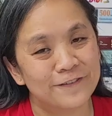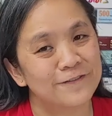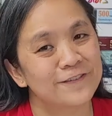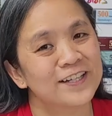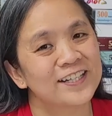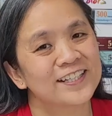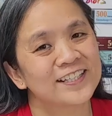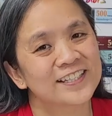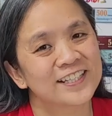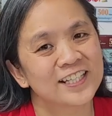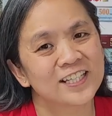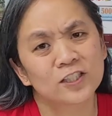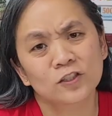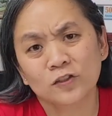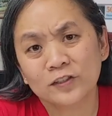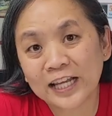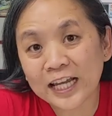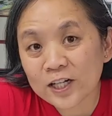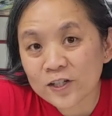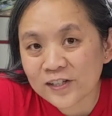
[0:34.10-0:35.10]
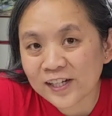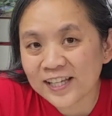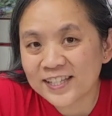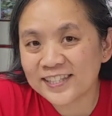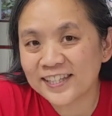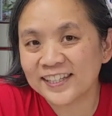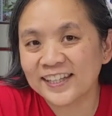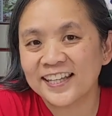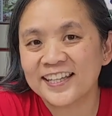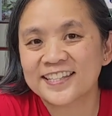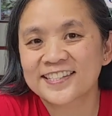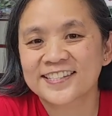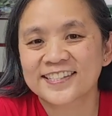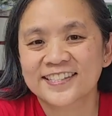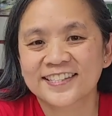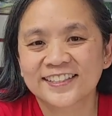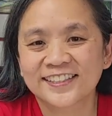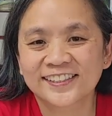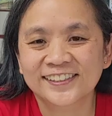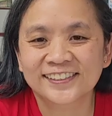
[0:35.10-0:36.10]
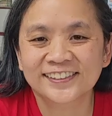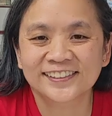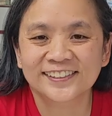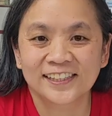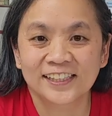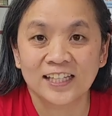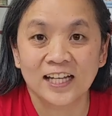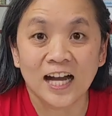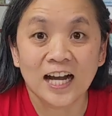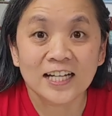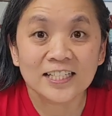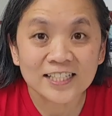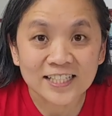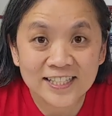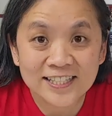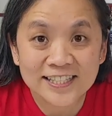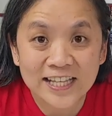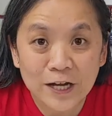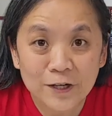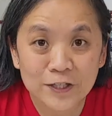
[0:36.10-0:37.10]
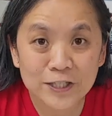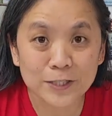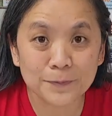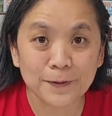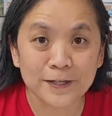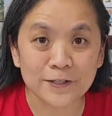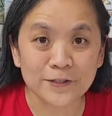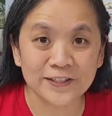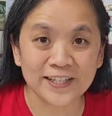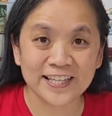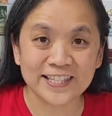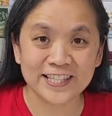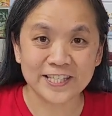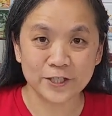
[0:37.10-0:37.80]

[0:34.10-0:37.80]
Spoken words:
it fun, so naturally I said yes. Turns out the special guest